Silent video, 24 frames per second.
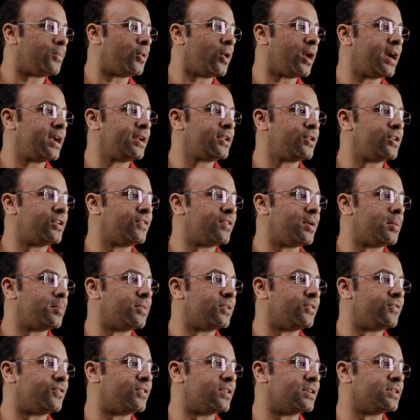Prior to
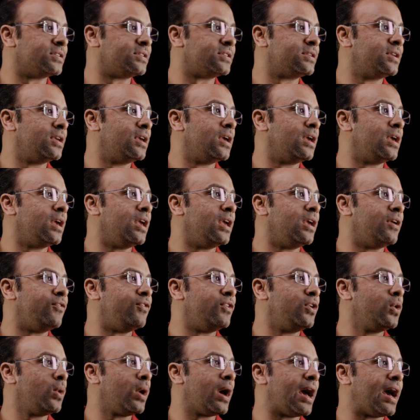November 1st,
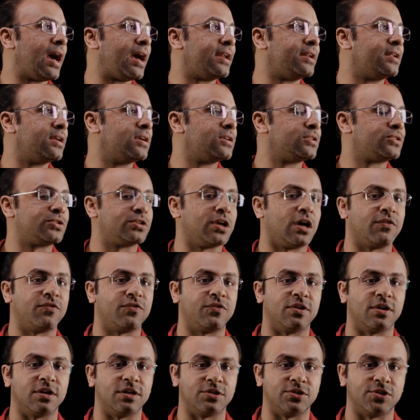if you had
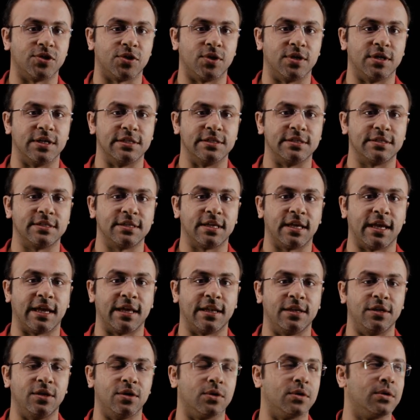software assurance
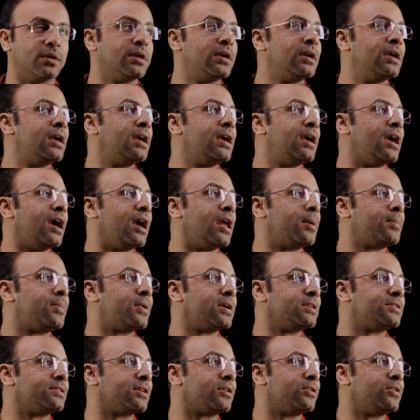and your
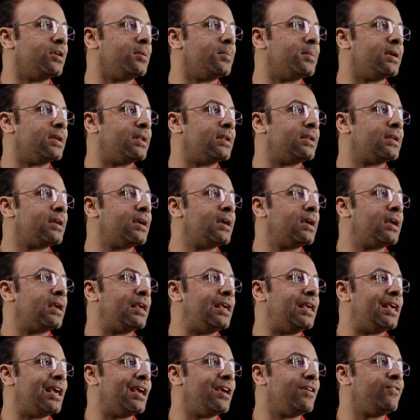enterprise agreement
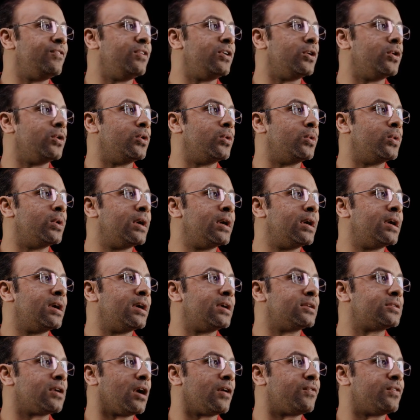gave you
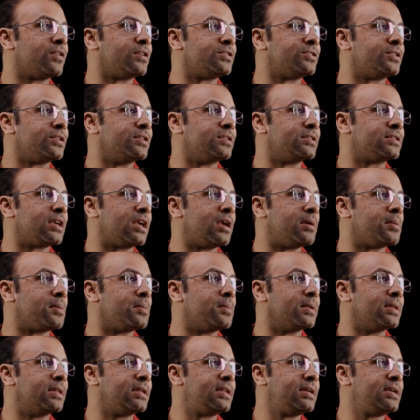software assurance
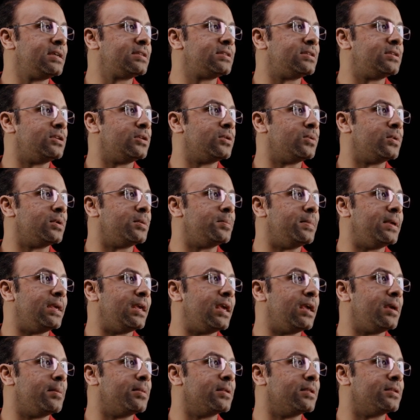capabilities, you would
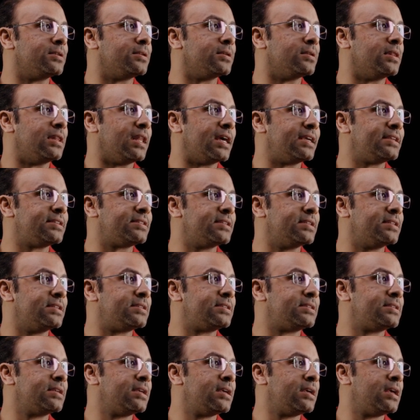be able to
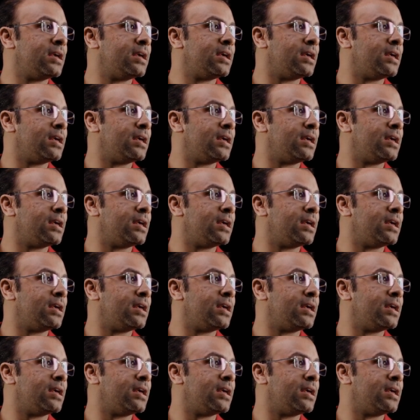license